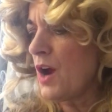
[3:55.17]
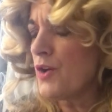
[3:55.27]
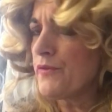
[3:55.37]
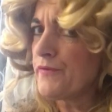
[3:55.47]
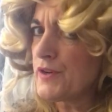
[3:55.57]

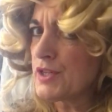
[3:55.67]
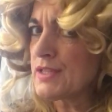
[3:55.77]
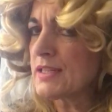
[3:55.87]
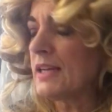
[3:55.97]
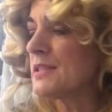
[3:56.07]
Our
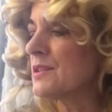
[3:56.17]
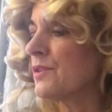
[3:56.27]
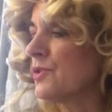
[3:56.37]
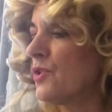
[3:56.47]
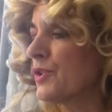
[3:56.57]
first night at
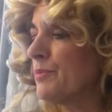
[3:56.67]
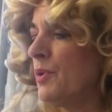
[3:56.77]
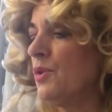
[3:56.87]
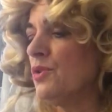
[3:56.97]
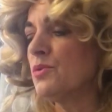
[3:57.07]
the North
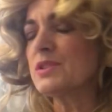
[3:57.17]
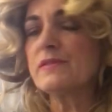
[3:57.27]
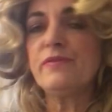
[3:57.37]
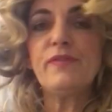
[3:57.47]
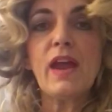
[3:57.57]
Pole was
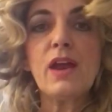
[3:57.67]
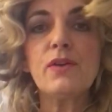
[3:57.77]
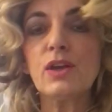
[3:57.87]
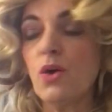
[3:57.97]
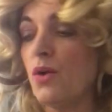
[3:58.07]

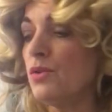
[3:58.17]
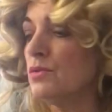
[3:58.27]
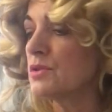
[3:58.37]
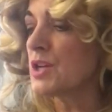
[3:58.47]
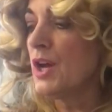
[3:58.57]
very
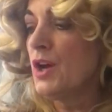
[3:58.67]
cold.